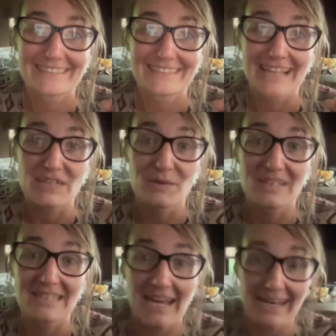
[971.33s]
That's what
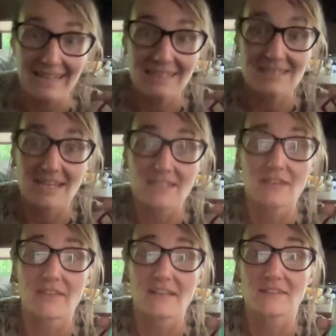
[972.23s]
it takes.
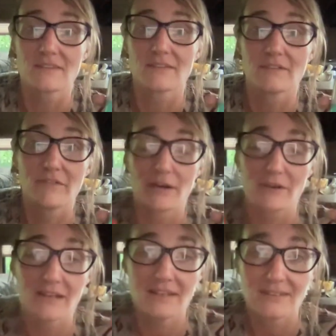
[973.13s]
That's a
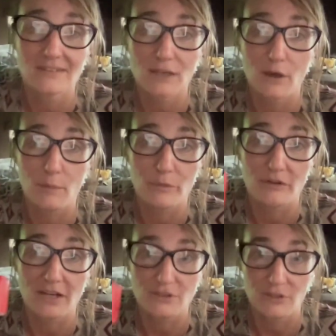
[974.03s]
very
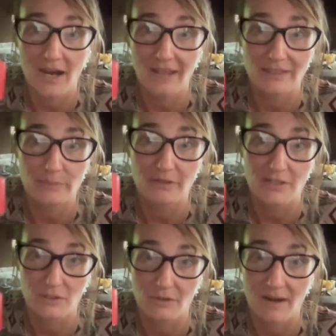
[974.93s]
highly
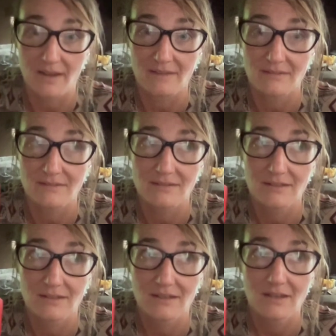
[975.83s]
pressurized
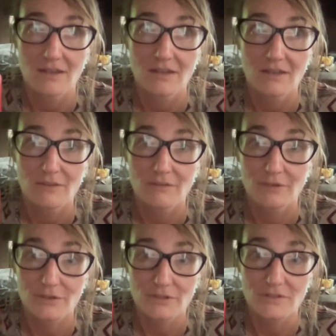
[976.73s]

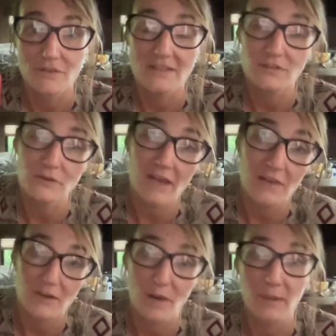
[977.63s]
version. So that's sort of
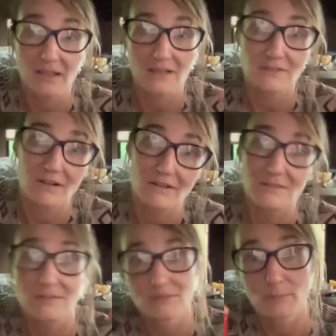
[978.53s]
how the Kabbalah
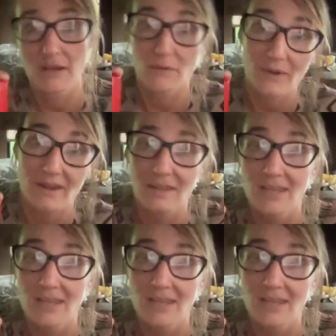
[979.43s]
starts, by the way.